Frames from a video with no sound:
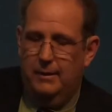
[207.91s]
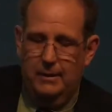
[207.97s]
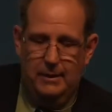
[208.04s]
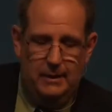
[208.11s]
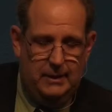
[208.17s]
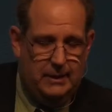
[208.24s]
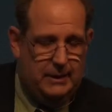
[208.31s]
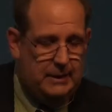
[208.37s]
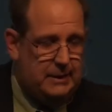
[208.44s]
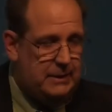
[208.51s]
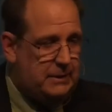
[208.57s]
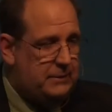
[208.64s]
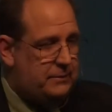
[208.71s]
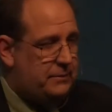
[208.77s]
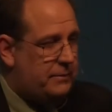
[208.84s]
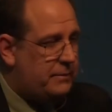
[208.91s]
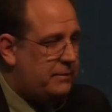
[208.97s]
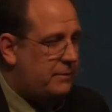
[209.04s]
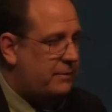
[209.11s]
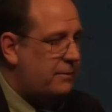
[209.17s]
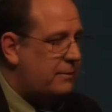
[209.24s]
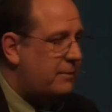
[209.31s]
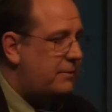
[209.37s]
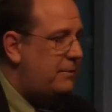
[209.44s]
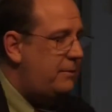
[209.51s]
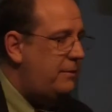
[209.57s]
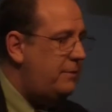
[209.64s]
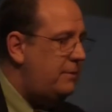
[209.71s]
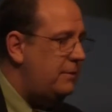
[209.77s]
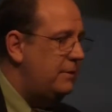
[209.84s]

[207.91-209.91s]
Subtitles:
No one is speaking in this clip.